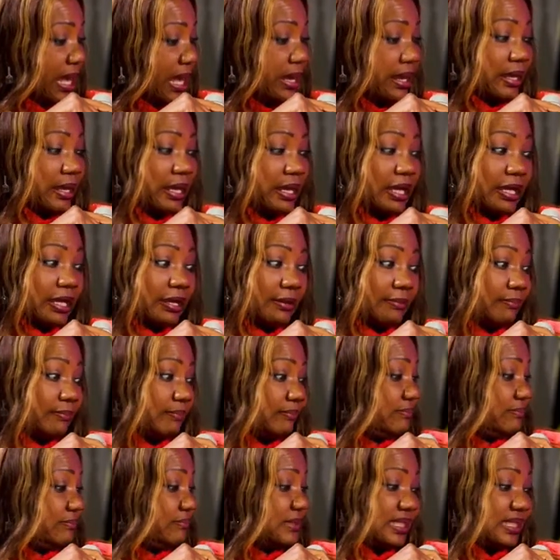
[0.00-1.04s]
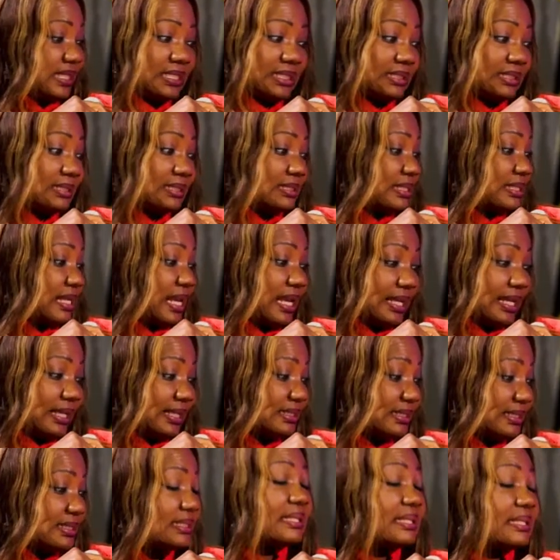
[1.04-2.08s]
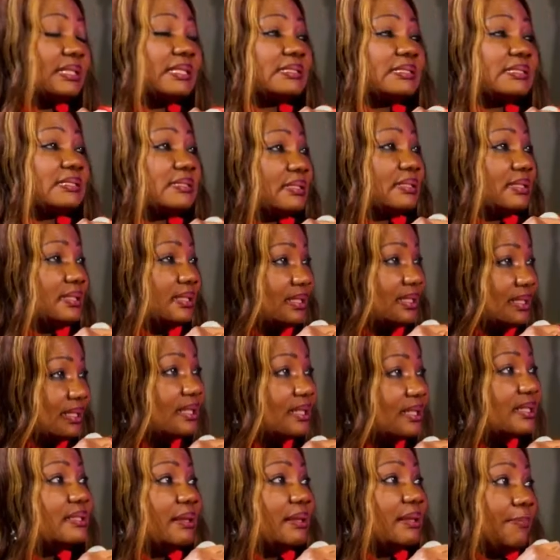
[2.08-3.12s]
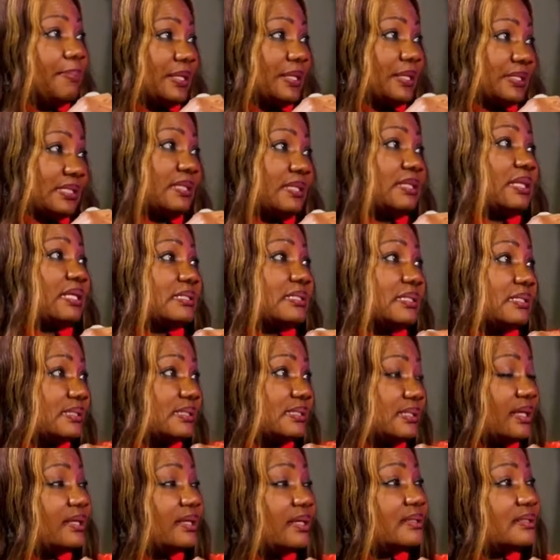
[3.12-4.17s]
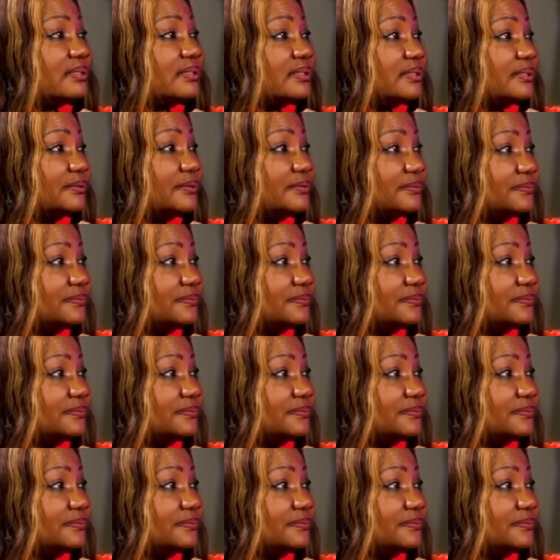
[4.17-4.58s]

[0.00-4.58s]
Um, didn't say it. The question doesn't say. The person doesn't say it.